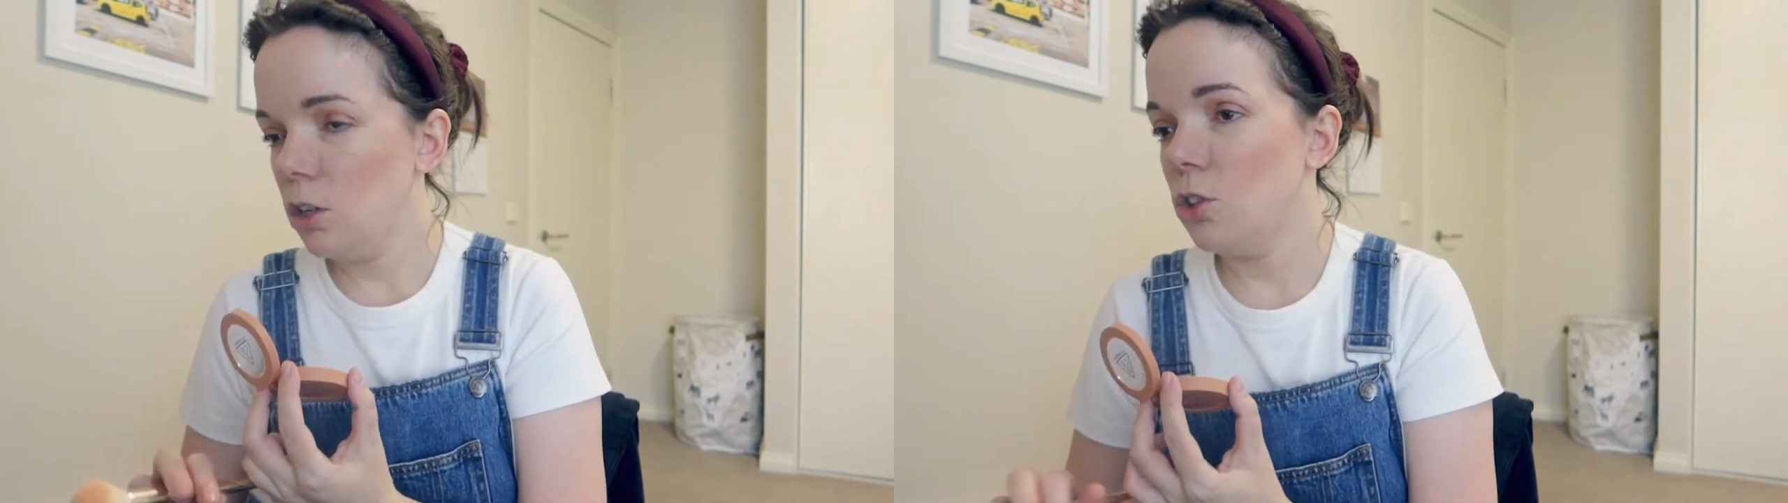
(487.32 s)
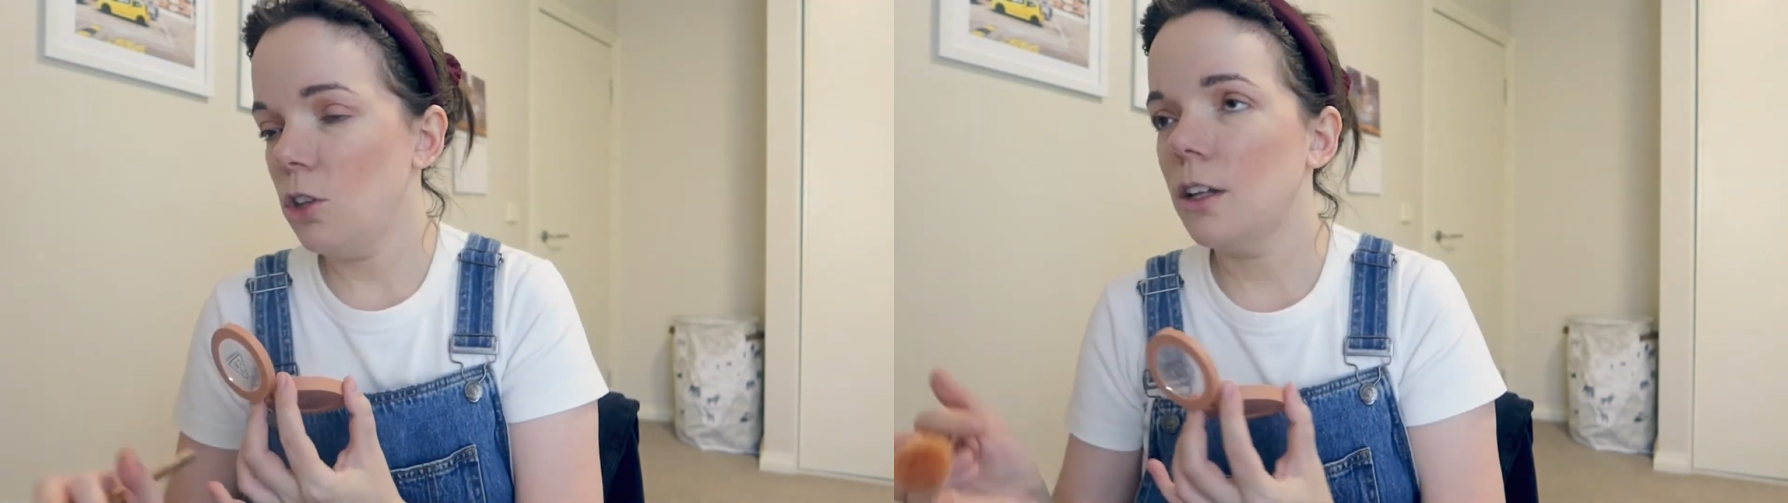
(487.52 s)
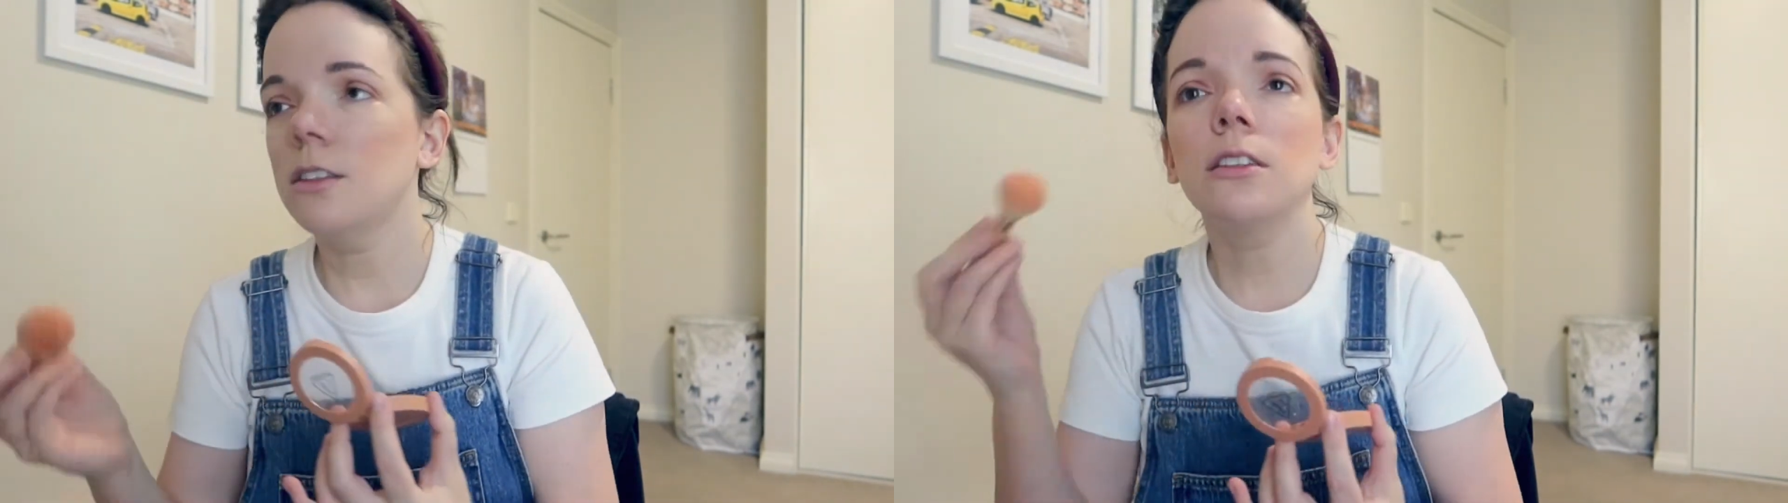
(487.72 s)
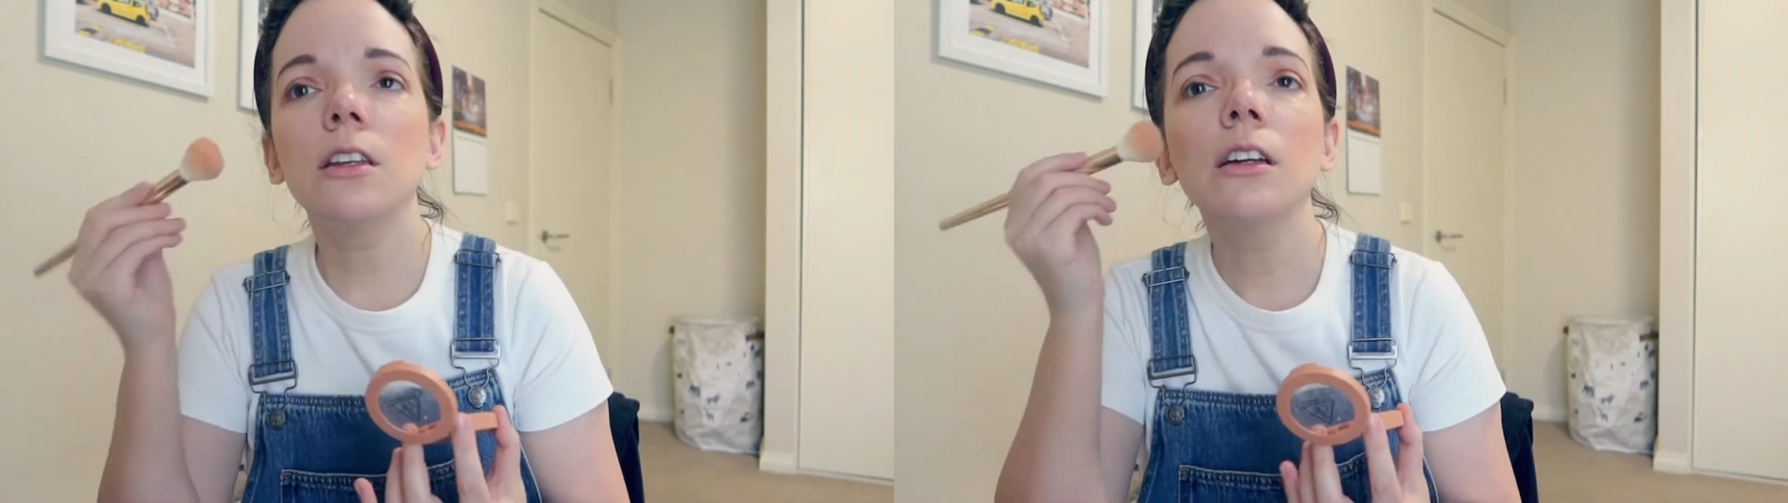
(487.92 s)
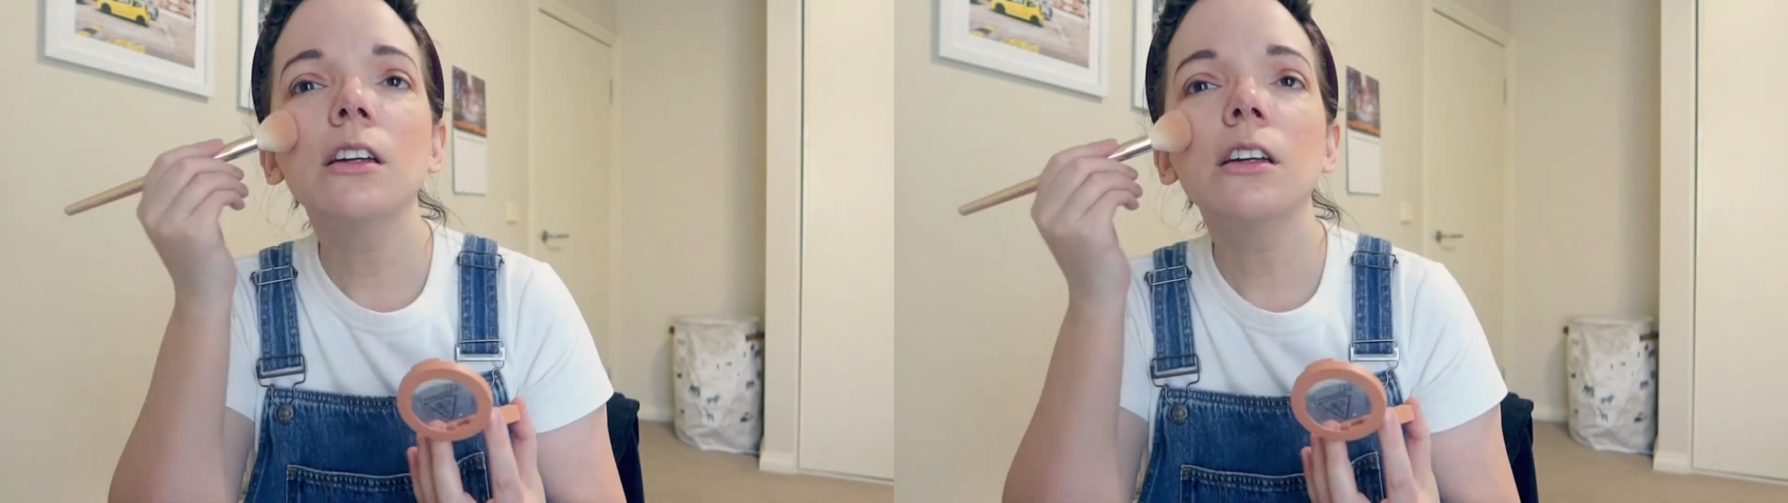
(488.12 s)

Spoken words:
So that's